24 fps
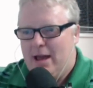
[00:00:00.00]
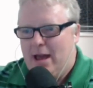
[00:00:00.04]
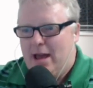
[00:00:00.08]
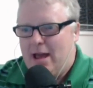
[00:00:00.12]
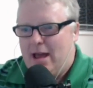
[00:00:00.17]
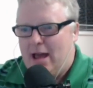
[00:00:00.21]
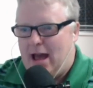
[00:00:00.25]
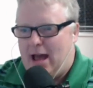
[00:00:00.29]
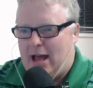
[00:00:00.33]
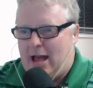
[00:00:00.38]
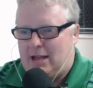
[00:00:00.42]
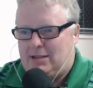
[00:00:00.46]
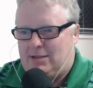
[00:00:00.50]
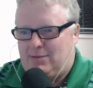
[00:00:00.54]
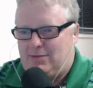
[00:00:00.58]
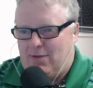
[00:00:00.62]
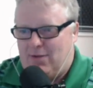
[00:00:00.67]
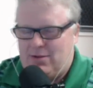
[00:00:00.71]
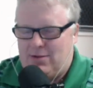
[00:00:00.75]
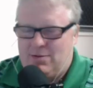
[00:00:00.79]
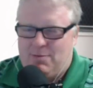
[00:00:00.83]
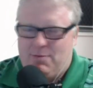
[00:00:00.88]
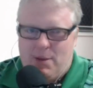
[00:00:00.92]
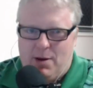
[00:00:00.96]

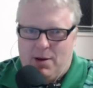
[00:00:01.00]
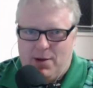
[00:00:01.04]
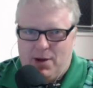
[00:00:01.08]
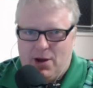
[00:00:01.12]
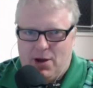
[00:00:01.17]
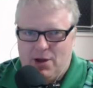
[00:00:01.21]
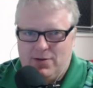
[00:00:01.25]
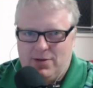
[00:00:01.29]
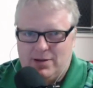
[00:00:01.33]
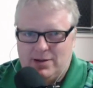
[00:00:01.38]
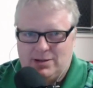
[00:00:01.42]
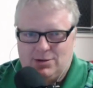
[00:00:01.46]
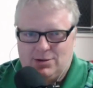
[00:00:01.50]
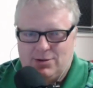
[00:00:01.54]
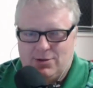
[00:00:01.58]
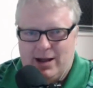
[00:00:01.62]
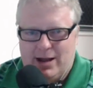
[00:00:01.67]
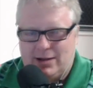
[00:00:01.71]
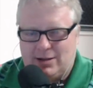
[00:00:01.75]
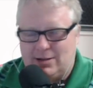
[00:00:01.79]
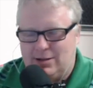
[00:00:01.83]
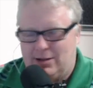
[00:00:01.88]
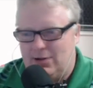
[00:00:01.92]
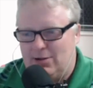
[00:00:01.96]
you probably heard this story
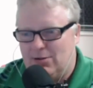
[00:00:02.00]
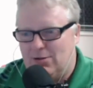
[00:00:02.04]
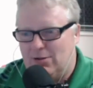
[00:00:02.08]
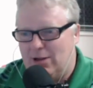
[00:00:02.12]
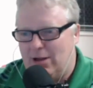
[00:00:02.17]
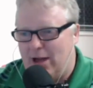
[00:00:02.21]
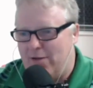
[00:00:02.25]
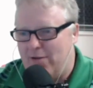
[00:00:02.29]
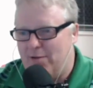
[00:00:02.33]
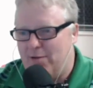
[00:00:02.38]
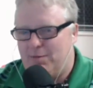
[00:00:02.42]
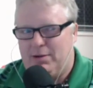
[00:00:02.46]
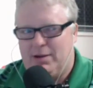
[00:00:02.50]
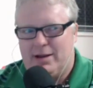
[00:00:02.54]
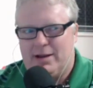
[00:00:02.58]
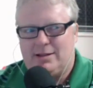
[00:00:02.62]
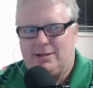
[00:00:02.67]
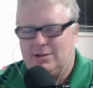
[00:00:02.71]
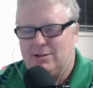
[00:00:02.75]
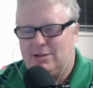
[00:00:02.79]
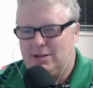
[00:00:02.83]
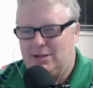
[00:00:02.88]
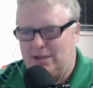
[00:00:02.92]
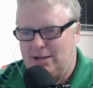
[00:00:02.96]
actually all over the place
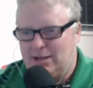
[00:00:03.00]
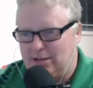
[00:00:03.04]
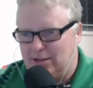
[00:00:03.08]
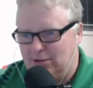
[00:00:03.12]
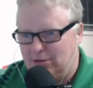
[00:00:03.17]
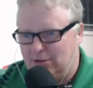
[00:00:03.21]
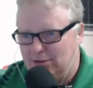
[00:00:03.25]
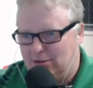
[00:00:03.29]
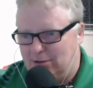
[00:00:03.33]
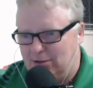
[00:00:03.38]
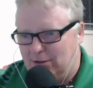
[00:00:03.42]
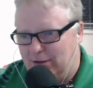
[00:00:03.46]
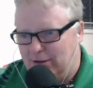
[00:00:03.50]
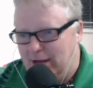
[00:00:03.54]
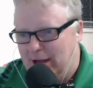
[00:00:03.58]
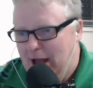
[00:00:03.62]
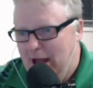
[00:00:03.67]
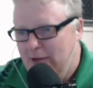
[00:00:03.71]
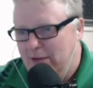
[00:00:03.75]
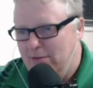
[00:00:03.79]
because it is a good story.